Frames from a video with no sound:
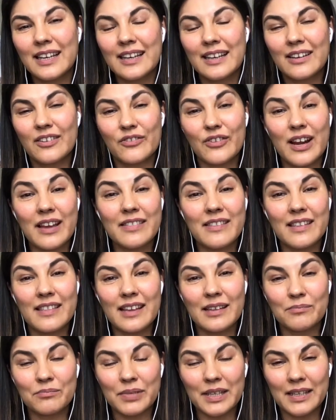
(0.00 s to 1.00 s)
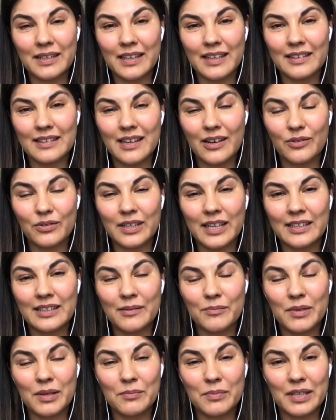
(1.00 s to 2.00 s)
rather than make it our enemy?